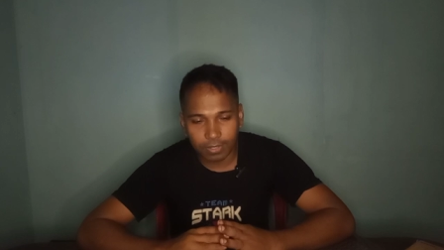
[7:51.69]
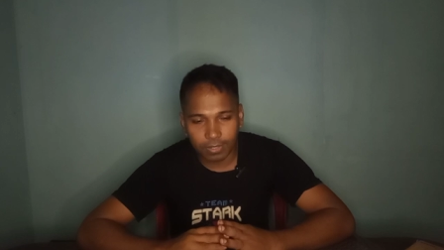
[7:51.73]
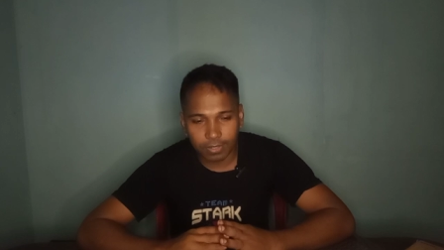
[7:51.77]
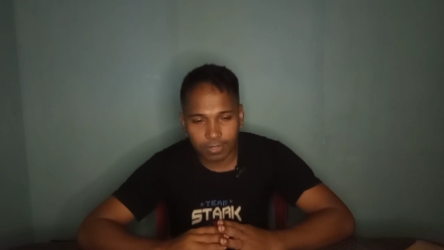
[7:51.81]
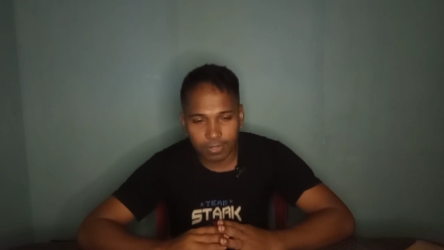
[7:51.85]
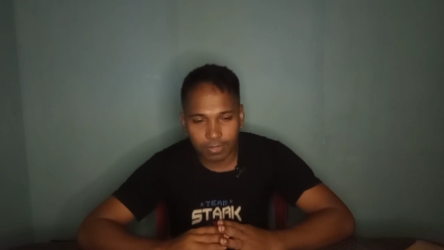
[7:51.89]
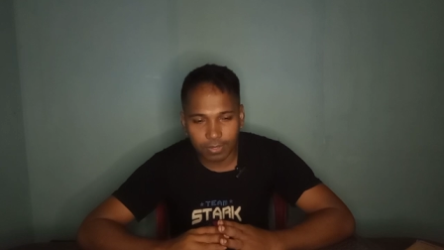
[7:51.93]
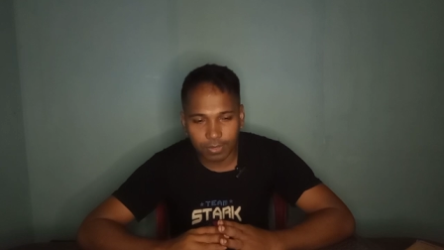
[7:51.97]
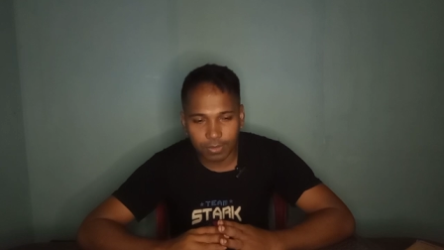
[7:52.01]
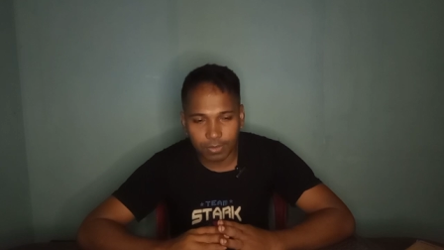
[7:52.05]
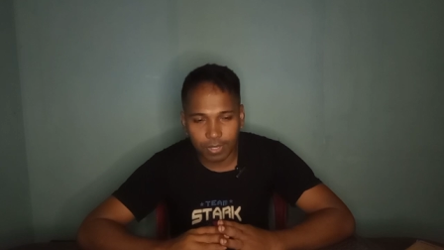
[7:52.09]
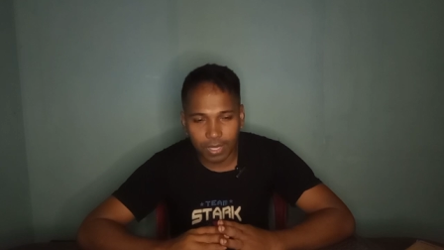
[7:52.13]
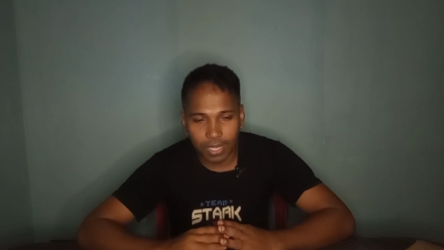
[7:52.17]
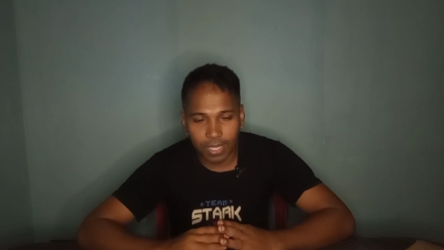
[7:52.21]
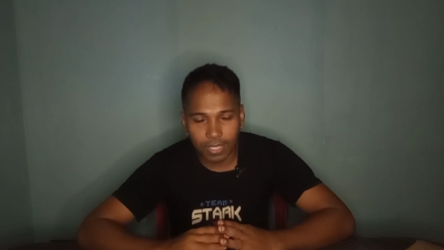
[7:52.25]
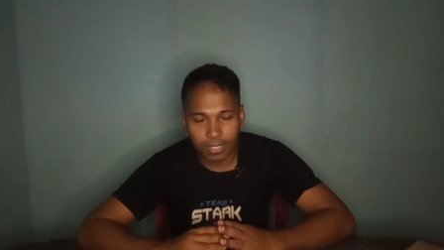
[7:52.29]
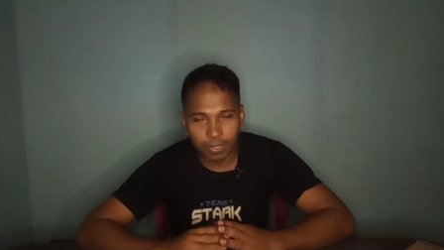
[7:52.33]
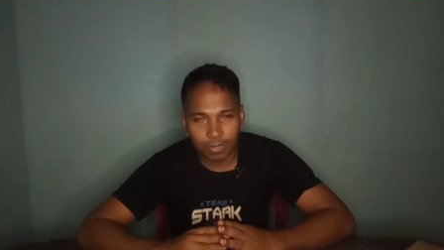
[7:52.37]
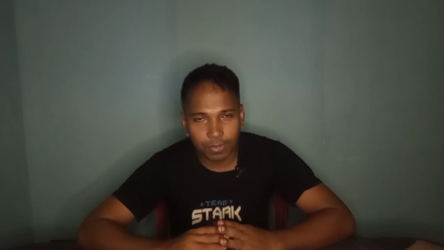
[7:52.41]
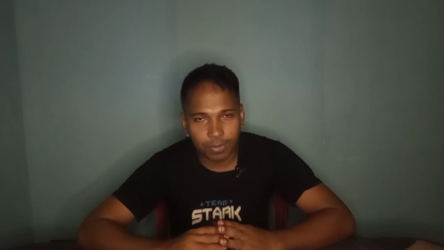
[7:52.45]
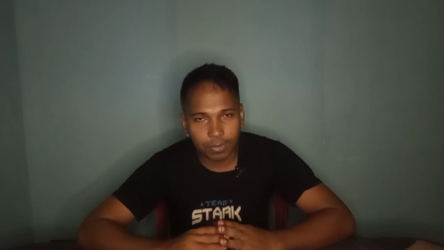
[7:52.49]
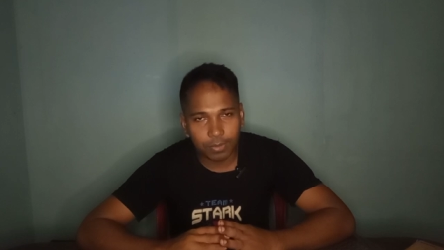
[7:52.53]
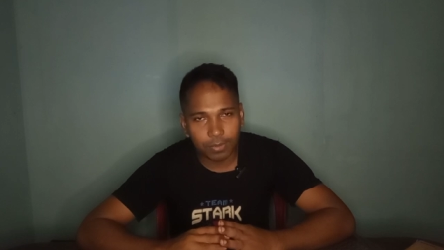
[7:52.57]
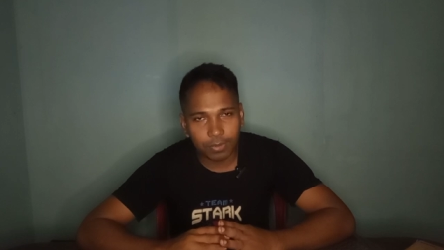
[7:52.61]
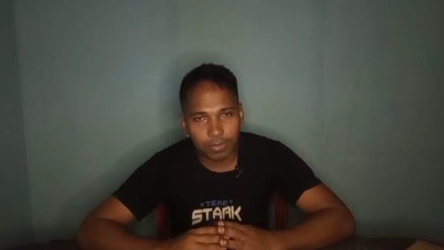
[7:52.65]
so I
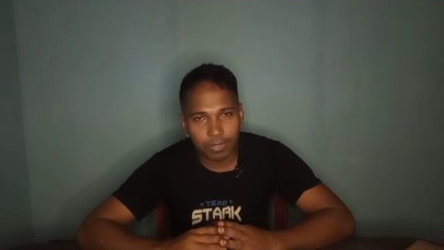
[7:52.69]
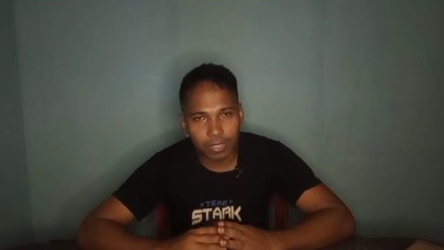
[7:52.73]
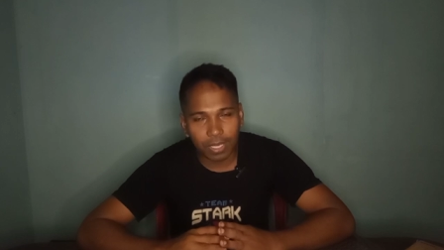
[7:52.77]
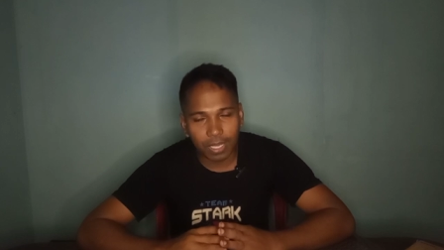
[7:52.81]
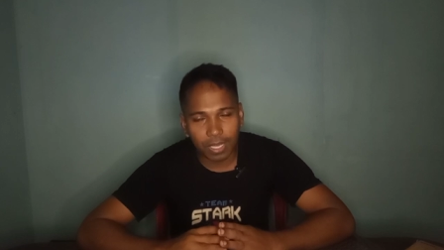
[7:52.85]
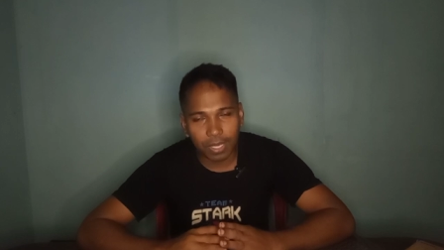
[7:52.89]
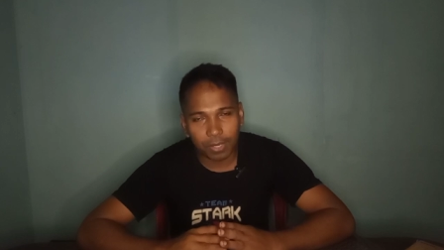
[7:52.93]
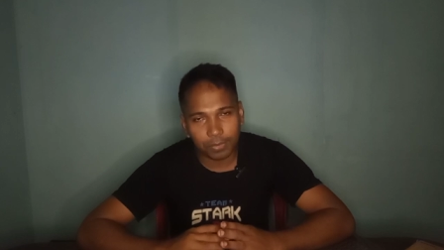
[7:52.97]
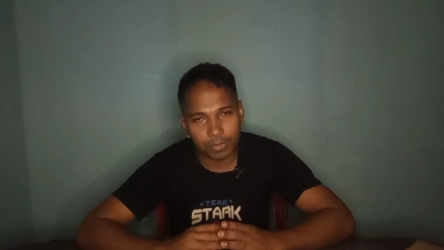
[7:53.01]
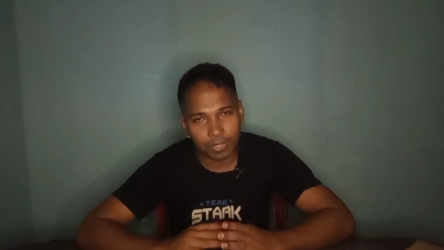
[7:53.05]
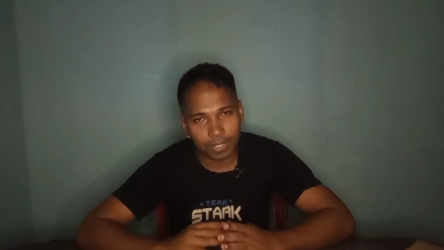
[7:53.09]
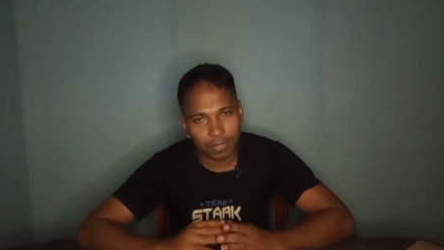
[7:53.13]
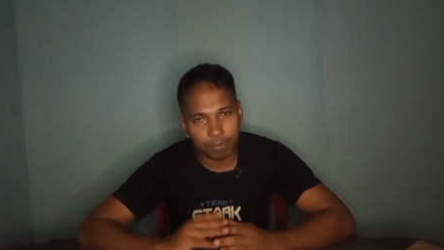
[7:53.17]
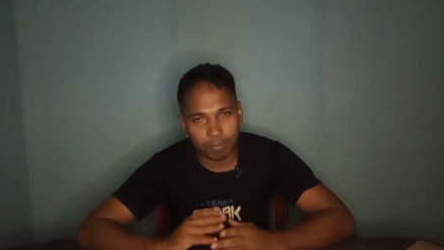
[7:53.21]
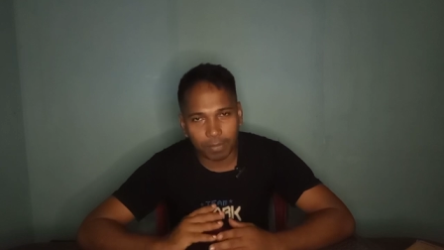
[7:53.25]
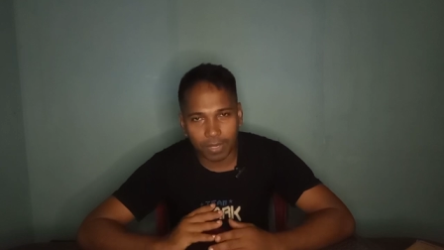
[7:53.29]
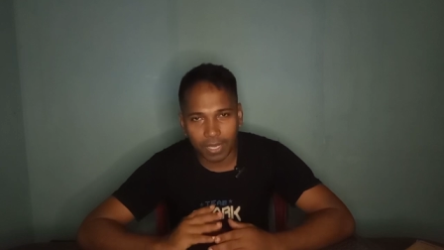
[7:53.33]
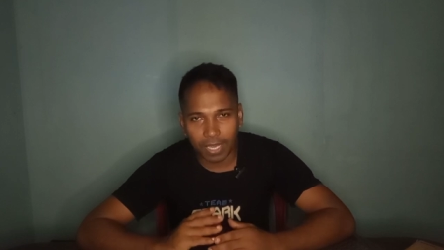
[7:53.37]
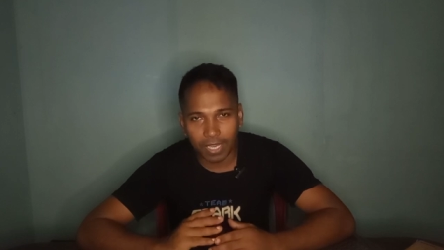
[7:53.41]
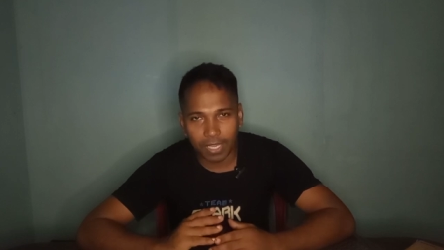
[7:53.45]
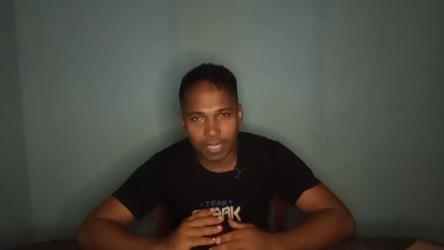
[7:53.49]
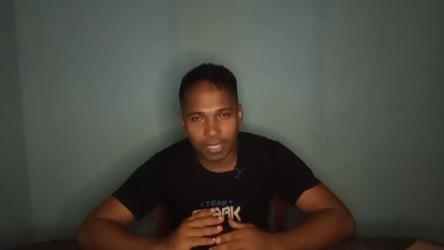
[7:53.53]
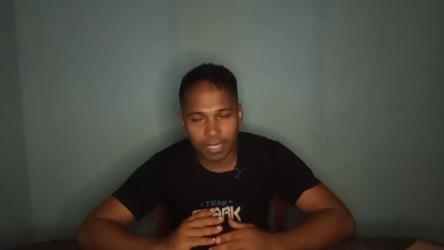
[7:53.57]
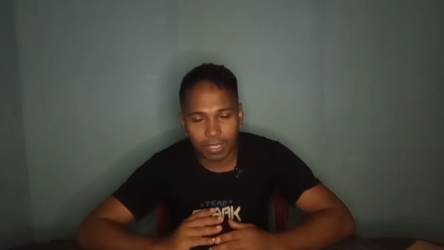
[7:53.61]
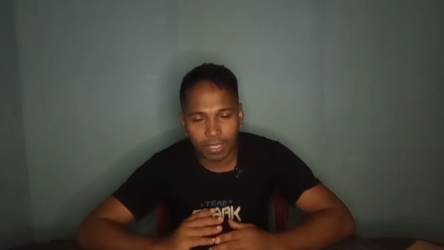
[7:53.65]
know how they
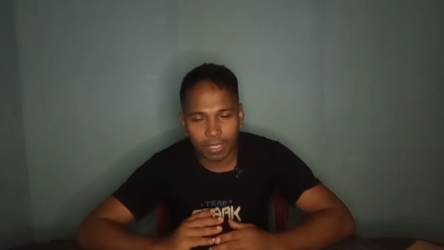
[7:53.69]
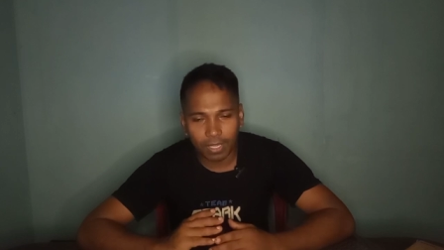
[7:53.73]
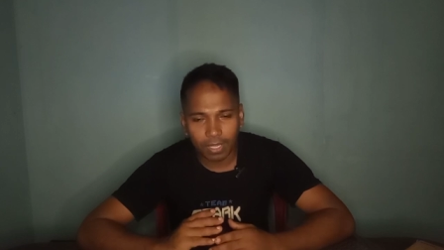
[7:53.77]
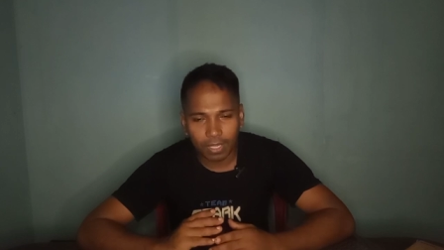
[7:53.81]
buy.